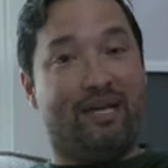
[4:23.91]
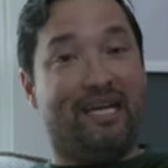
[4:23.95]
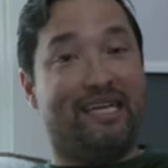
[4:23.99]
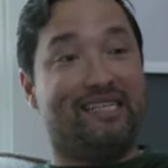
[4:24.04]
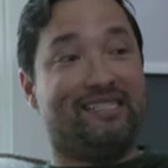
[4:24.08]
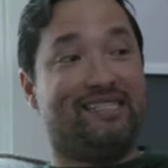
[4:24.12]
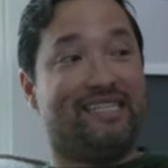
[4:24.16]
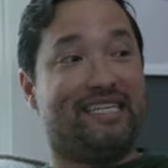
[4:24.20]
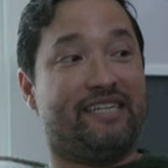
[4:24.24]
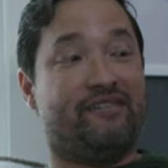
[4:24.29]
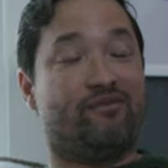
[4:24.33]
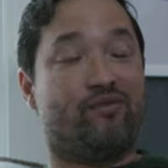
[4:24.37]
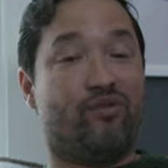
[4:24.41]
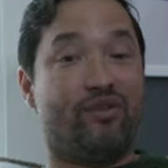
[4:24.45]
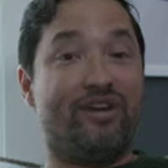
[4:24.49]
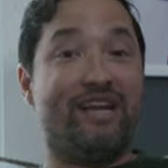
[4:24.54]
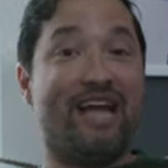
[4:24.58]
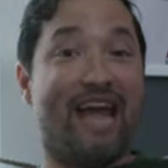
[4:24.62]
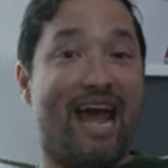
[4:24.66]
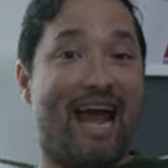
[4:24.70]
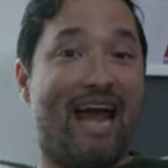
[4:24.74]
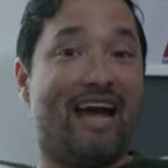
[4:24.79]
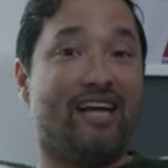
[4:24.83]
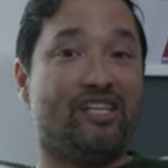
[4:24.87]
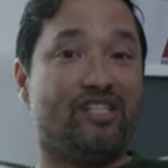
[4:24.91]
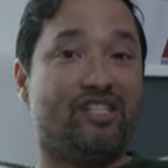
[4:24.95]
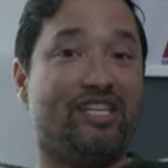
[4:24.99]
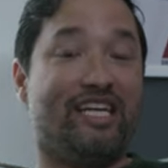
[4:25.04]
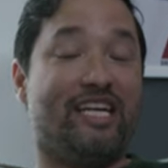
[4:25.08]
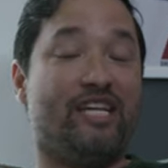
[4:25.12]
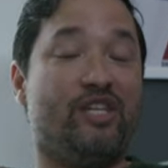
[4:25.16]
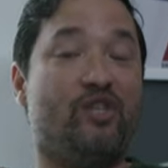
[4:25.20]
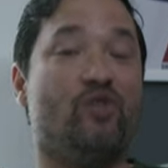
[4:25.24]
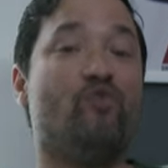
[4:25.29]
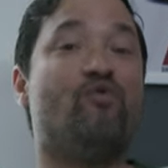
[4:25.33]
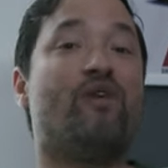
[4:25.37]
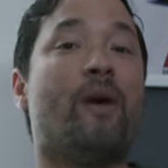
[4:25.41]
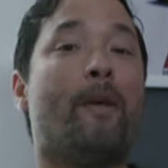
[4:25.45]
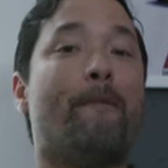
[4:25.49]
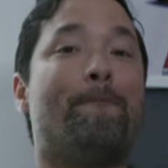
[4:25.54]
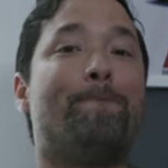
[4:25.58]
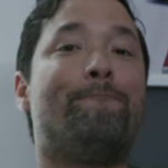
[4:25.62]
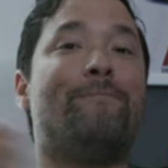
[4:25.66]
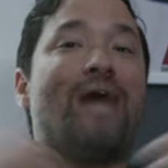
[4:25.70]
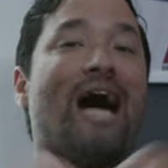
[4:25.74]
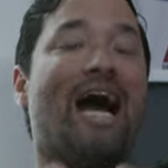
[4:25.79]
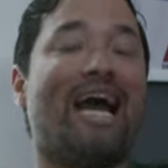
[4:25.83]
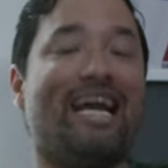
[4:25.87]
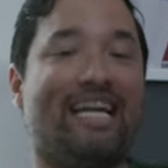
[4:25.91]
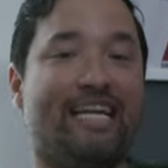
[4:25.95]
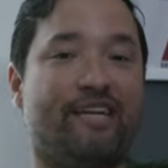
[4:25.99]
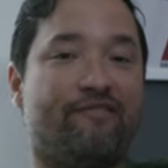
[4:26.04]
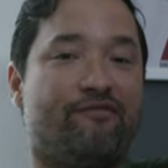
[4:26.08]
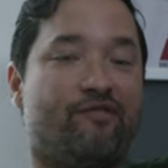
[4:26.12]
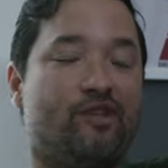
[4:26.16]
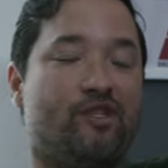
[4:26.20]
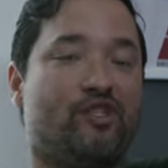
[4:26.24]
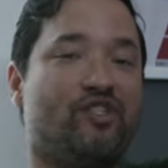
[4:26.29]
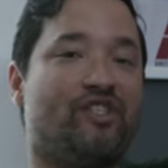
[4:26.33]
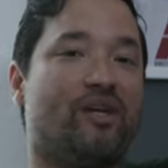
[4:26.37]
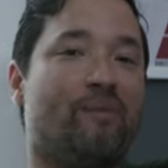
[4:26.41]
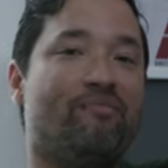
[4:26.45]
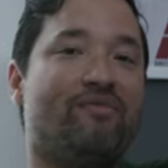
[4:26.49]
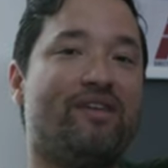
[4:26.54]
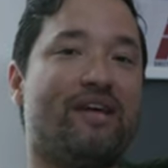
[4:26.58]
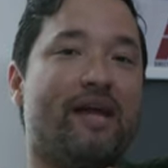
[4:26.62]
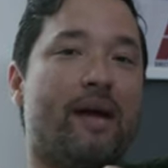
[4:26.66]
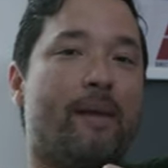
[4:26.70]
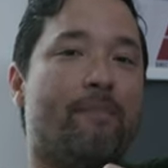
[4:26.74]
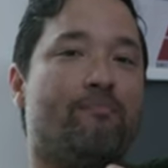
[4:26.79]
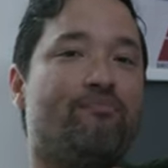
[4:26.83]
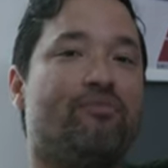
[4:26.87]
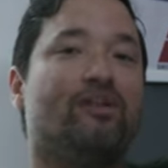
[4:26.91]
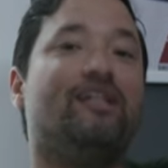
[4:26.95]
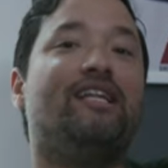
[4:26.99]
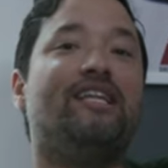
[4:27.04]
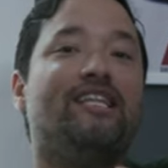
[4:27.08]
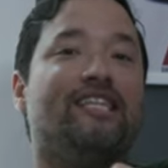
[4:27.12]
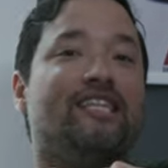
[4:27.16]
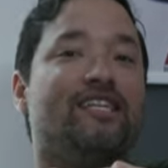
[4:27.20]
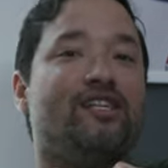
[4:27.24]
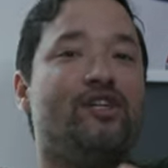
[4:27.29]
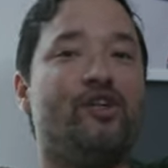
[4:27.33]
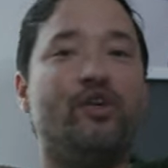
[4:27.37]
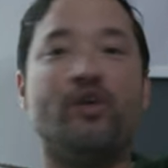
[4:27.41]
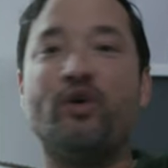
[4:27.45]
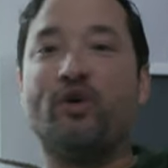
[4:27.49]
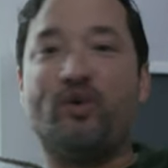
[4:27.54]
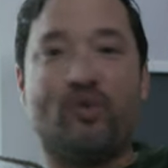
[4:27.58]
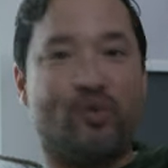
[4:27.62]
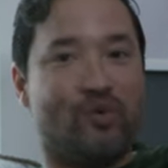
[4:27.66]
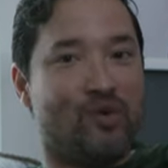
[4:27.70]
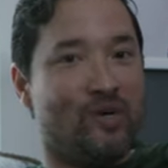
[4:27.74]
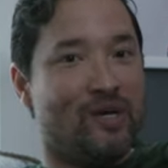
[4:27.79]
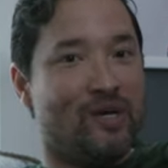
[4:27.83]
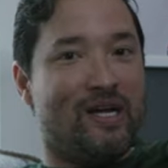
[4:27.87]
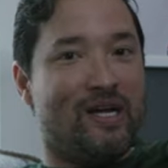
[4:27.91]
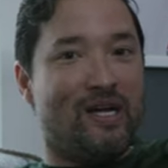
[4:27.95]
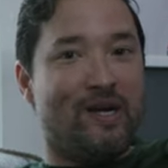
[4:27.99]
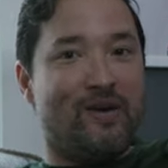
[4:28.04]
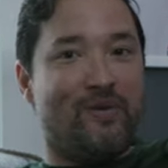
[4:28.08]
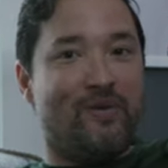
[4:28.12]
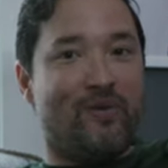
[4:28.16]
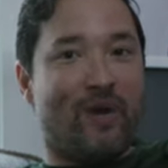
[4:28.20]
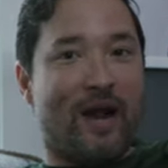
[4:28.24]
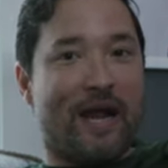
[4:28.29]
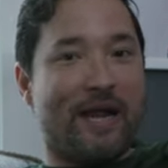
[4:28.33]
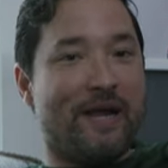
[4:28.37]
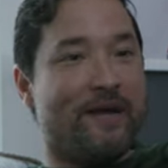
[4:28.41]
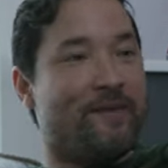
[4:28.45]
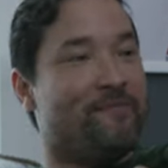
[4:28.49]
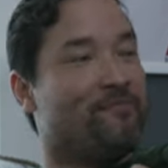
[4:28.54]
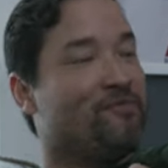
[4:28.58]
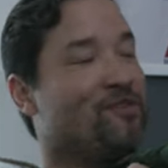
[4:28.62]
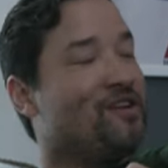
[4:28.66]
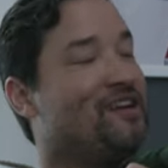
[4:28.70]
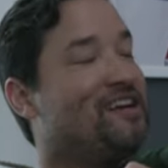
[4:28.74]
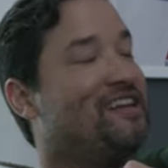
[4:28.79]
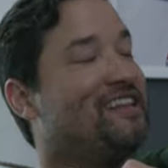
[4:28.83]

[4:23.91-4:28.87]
instead of rehashing it, you combine it for something completely new, right?